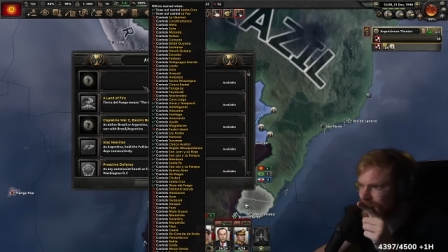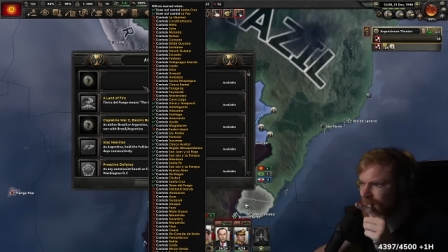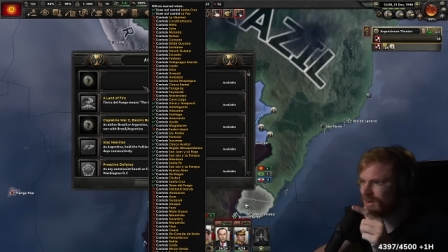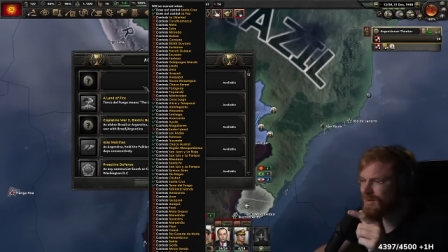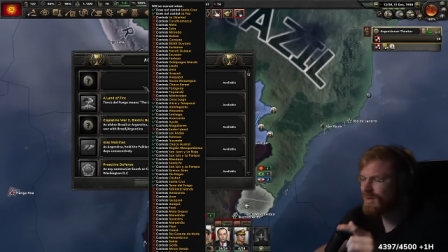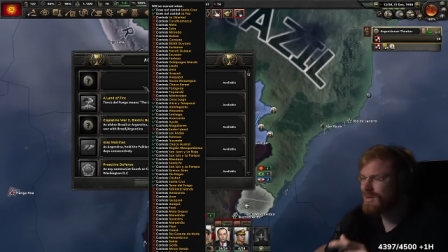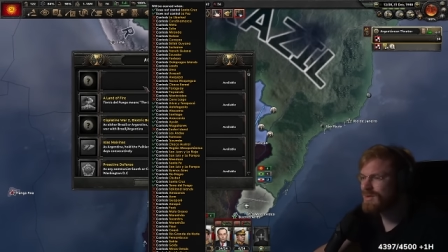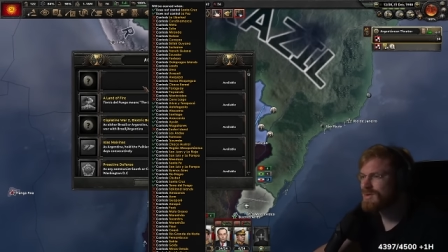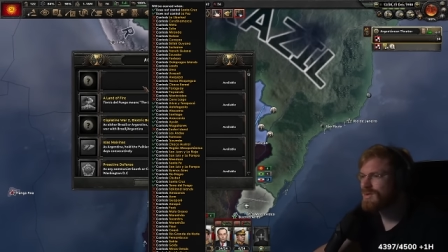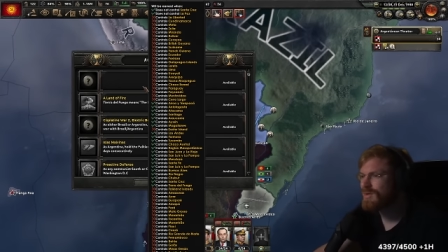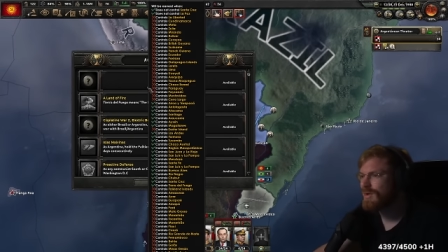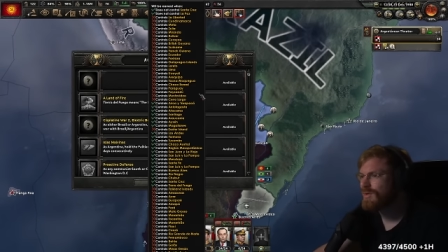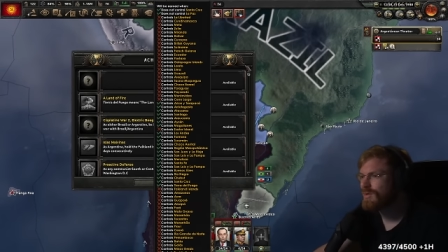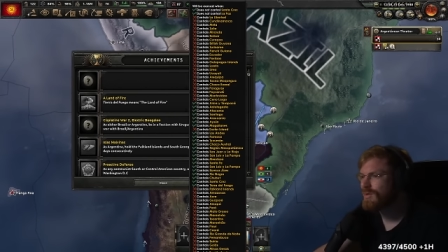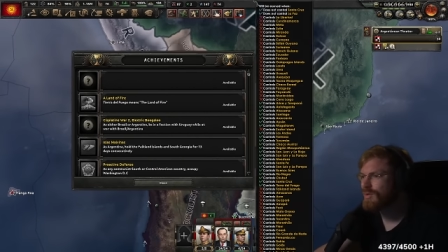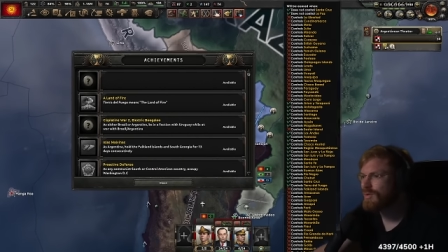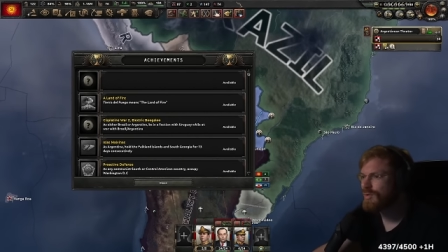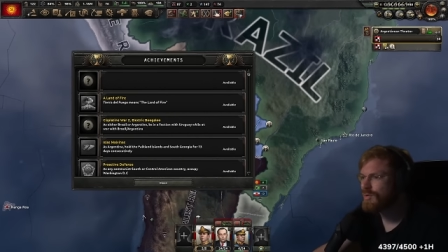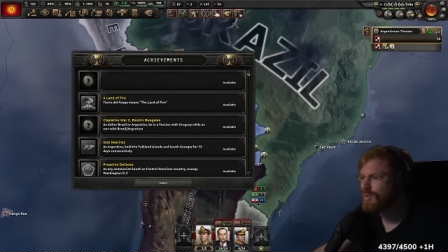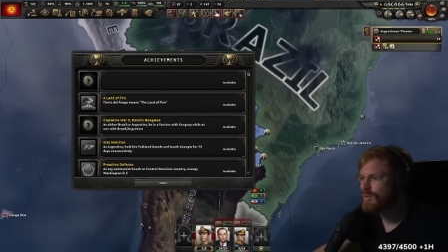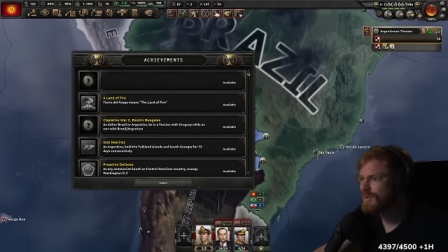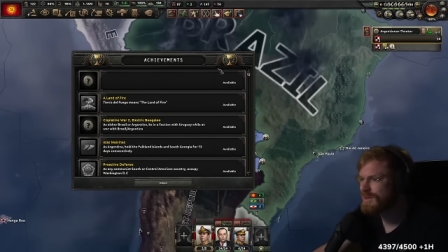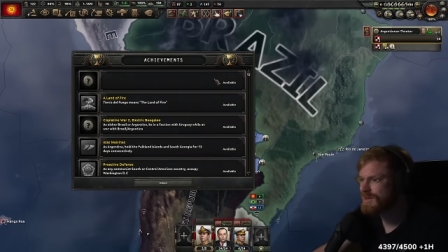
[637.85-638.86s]
Does not
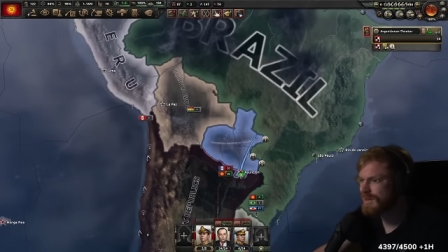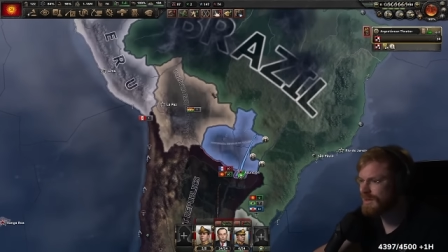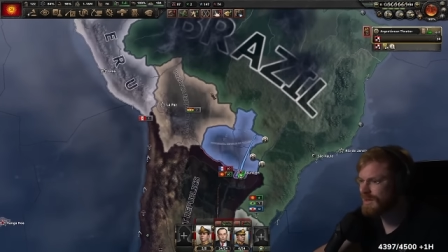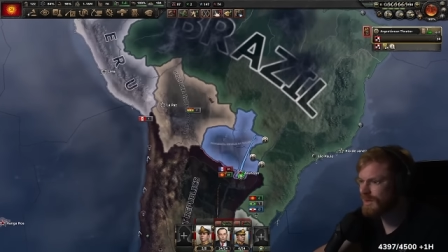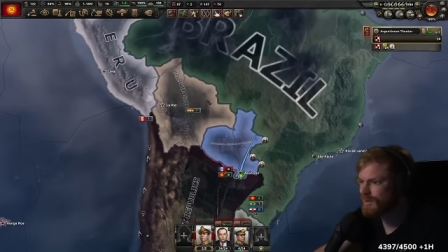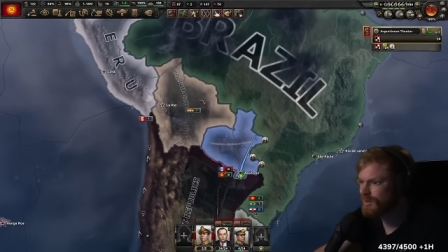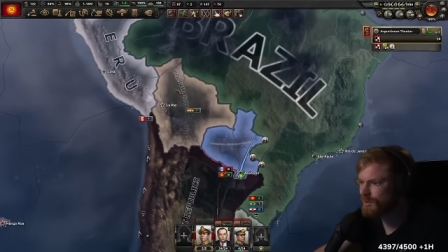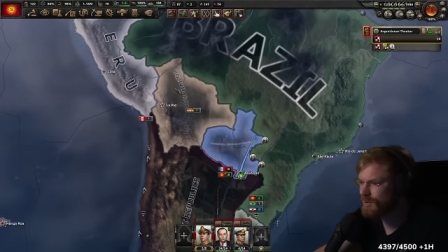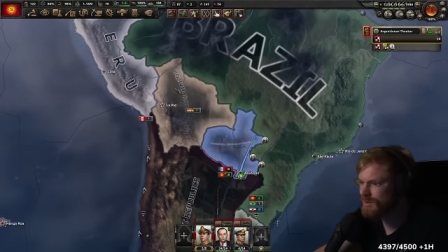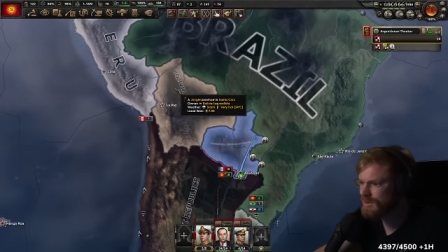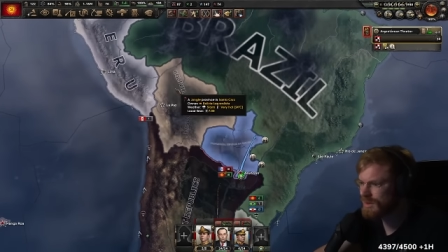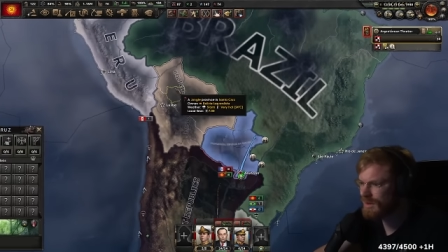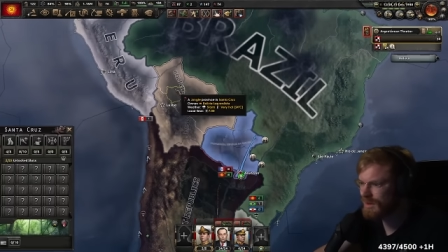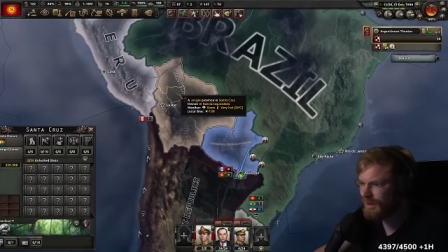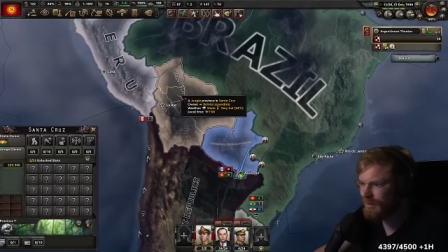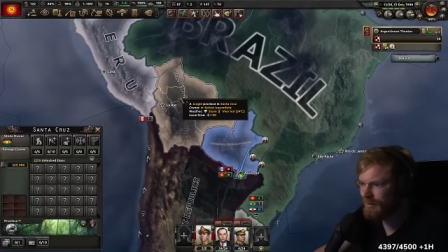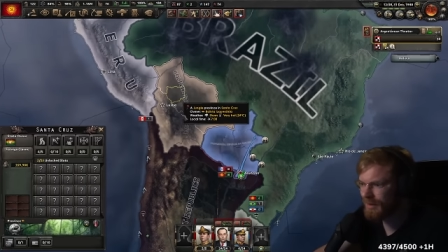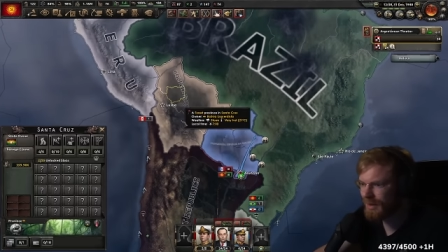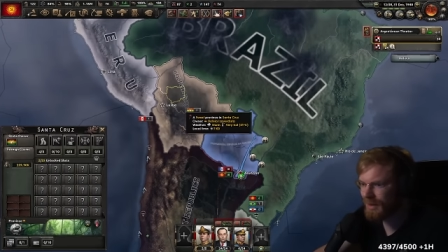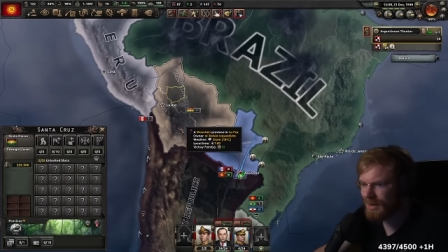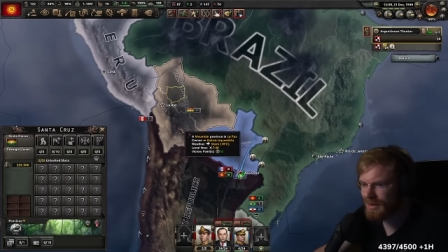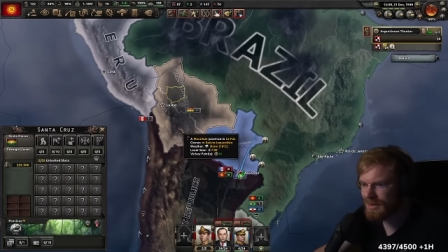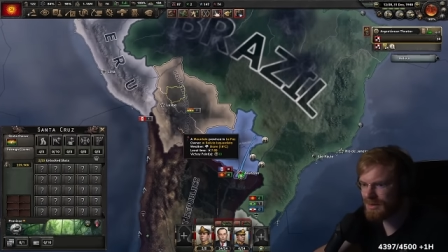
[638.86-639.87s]
control Santa Cruz and La
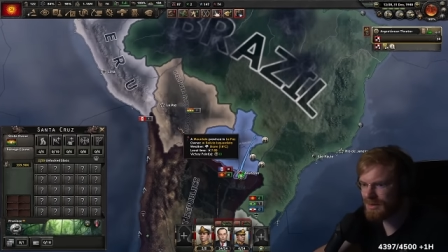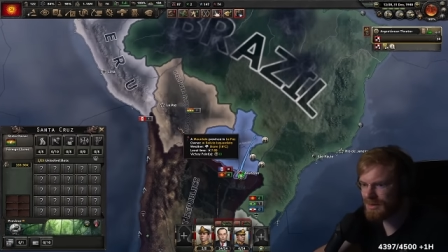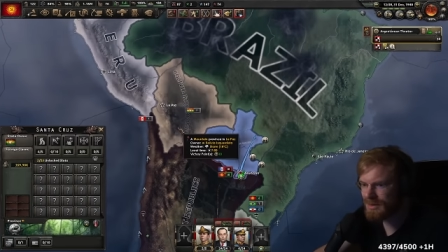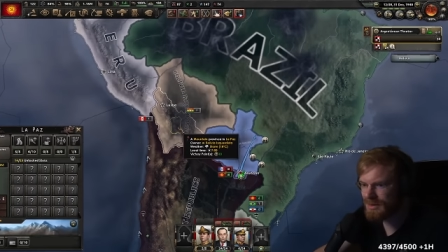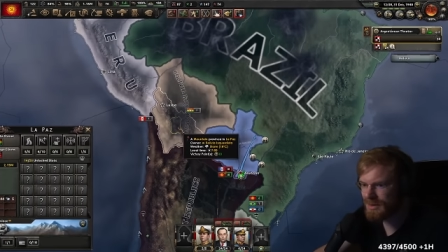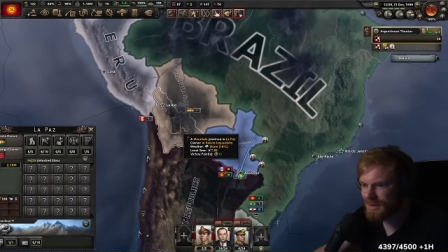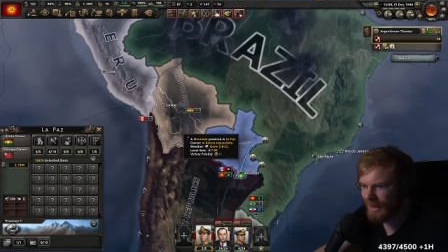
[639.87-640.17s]
Paz.